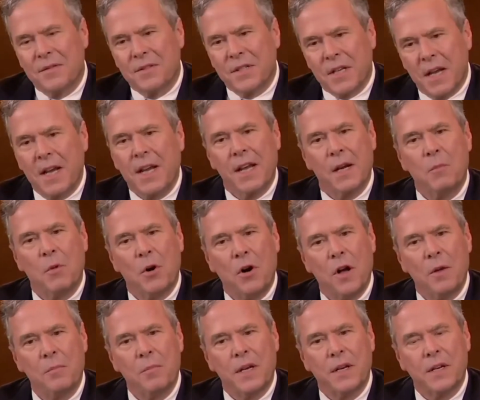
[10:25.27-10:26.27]
taking him
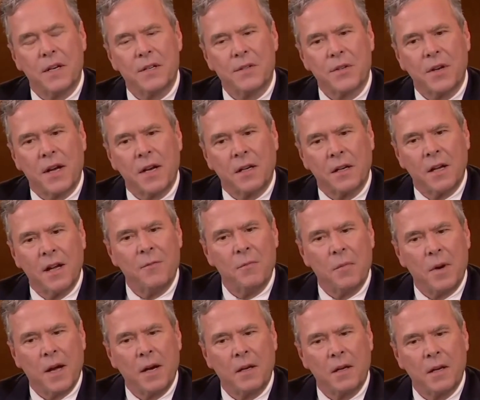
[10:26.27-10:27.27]
on because I
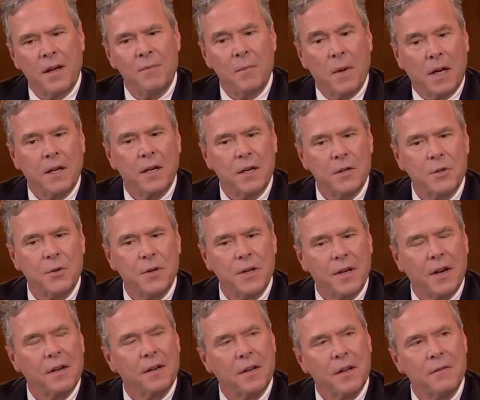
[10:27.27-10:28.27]
love my country
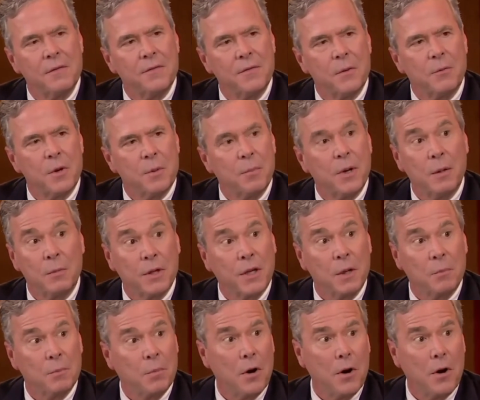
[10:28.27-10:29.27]
and I love the
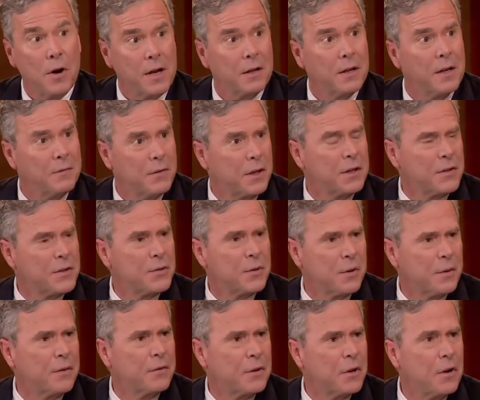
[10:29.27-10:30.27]
Republican Party. I love the
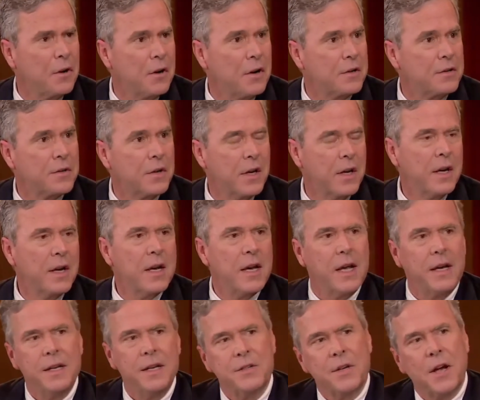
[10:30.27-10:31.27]
conservative cause,
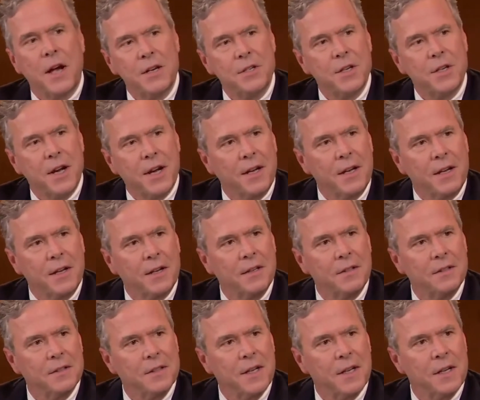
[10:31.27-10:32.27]
and he's hijacking it,
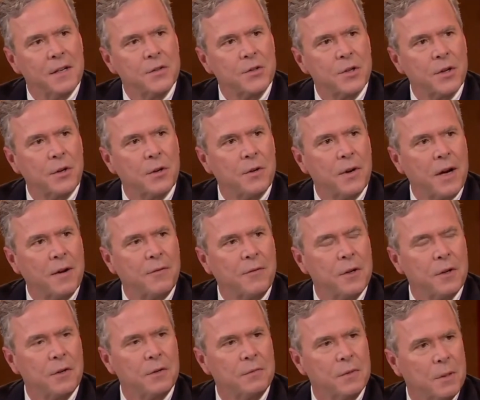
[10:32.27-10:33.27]
and so I
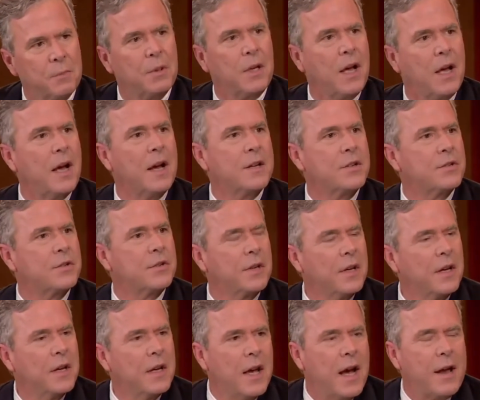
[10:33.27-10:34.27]
feel obliged.
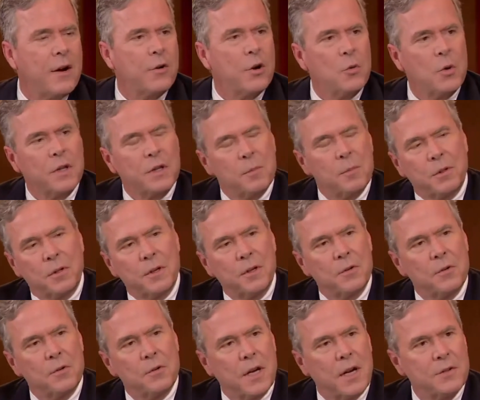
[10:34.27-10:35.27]
I don't know what the
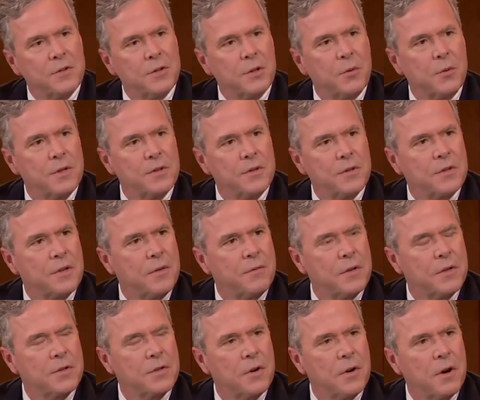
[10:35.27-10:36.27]
political consequences of
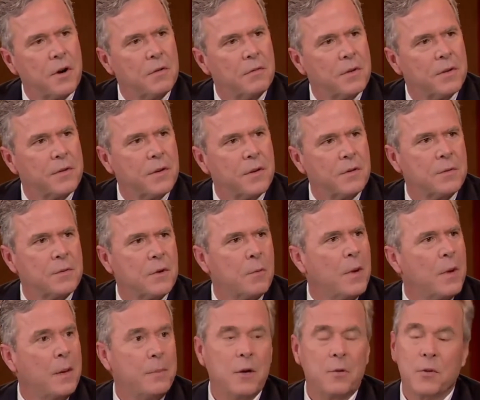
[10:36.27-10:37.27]
this are. There
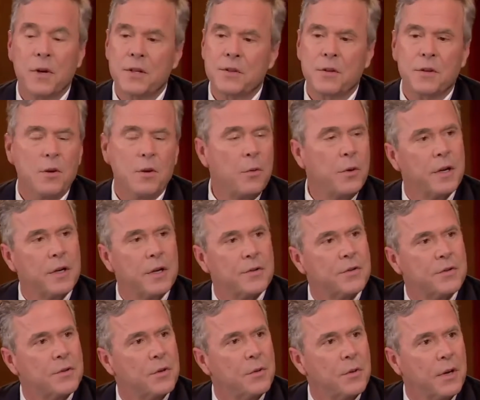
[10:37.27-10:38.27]
may be a reason no one else
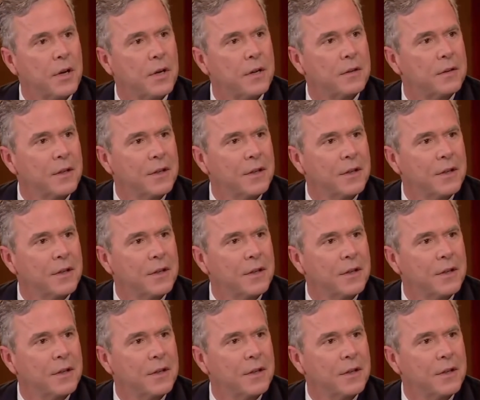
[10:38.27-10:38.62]
is doing it.